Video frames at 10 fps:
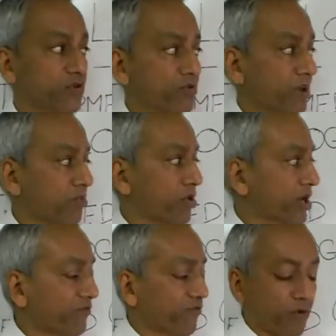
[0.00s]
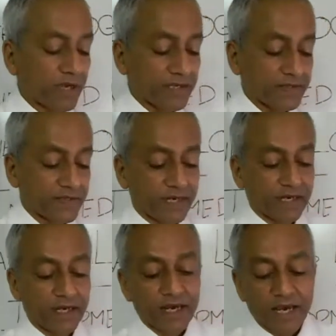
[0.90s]
going to be about informed
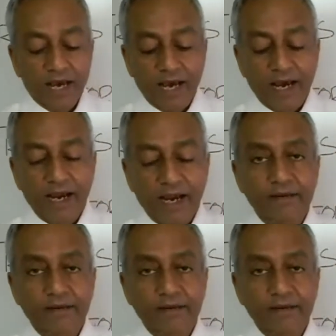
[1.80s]
consent, and